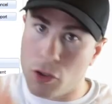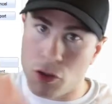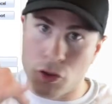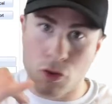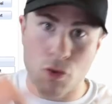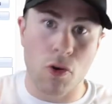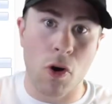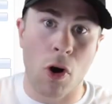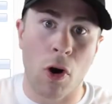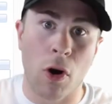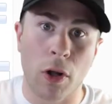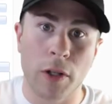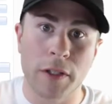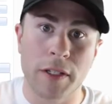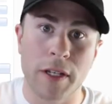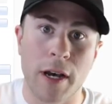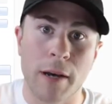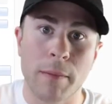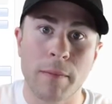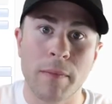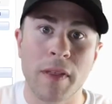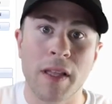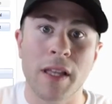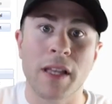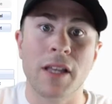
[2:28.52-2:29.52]
you called
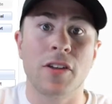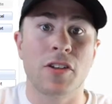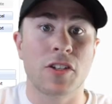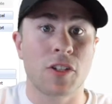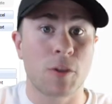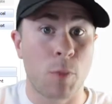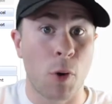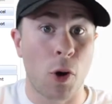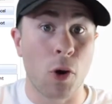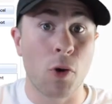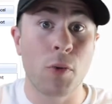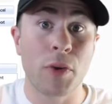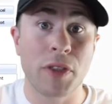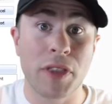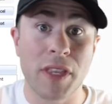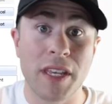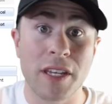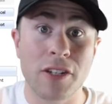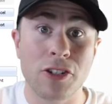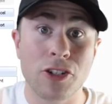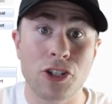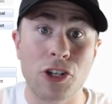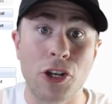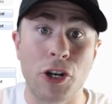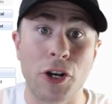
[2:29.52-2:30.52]
up, spoke with the
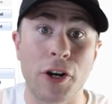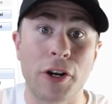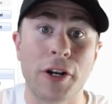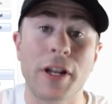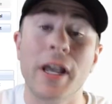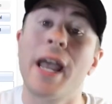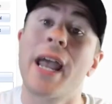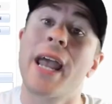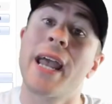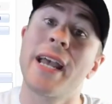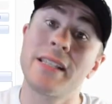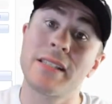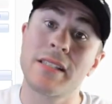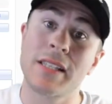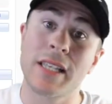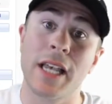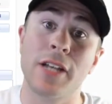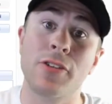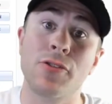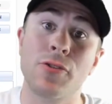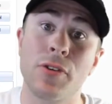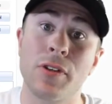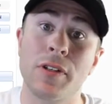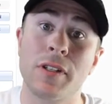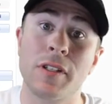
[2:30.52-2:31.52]
insured, and
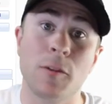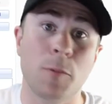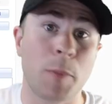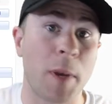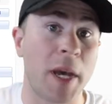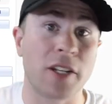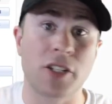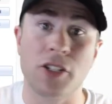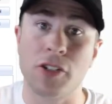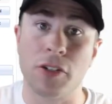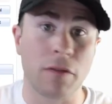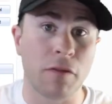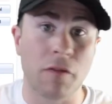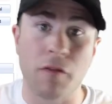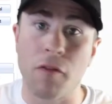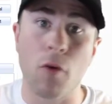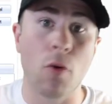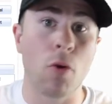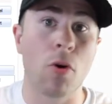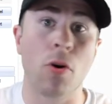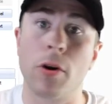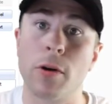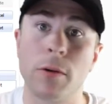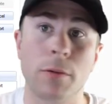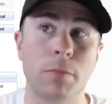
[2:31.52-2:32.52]
scheduled an inspection
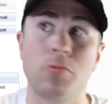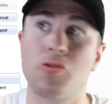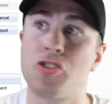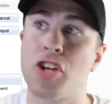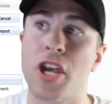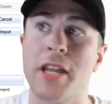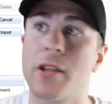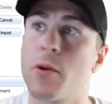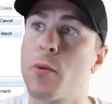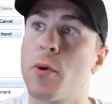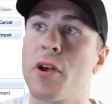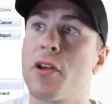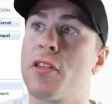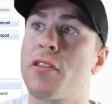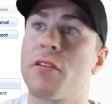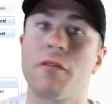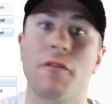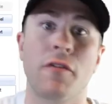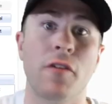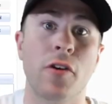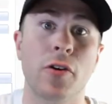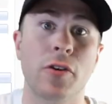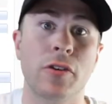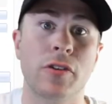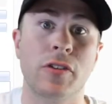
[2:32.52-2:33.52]
for January the
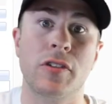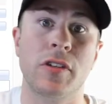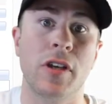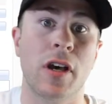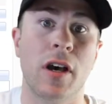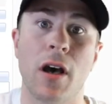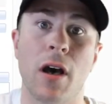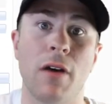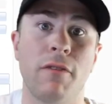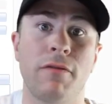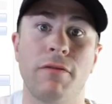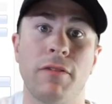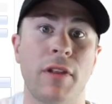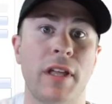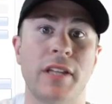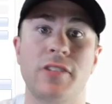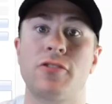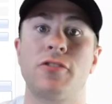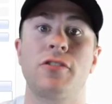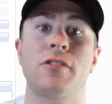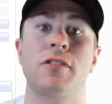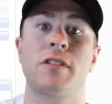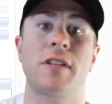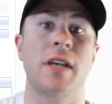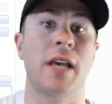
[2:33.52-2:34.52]
1st of, let's
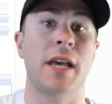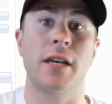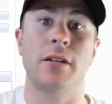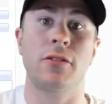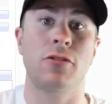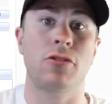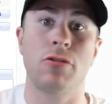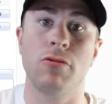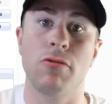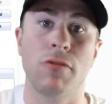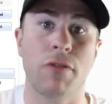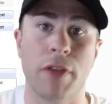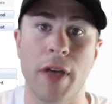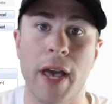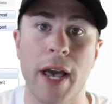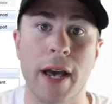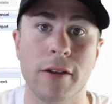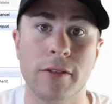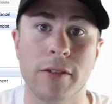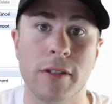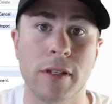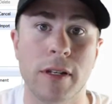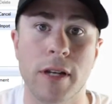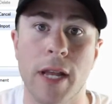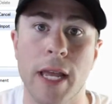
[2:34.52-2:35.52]
just say,
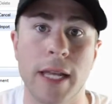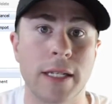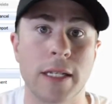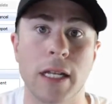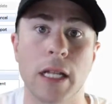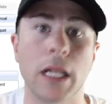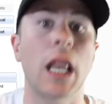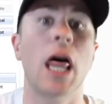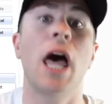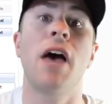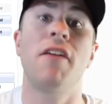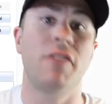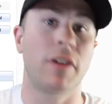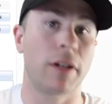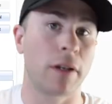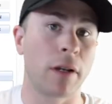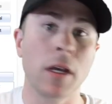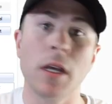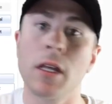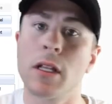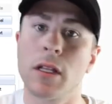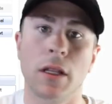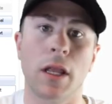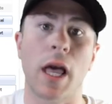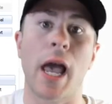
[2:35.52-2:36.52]
2011
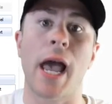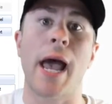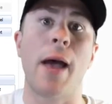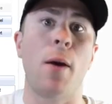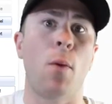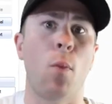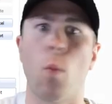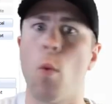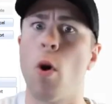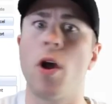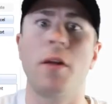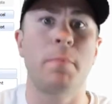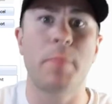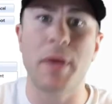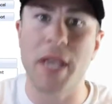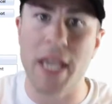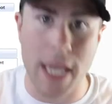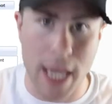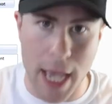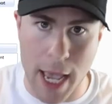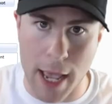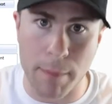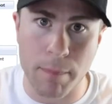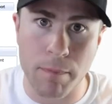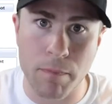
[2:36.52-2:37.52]
at 1
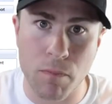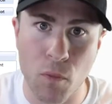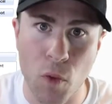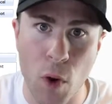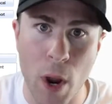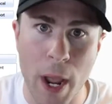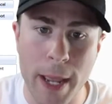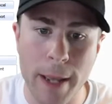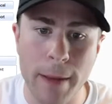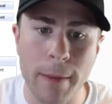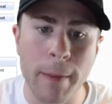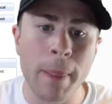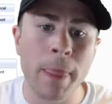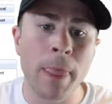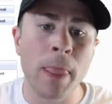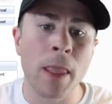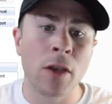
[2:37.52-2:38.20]
p.m., right?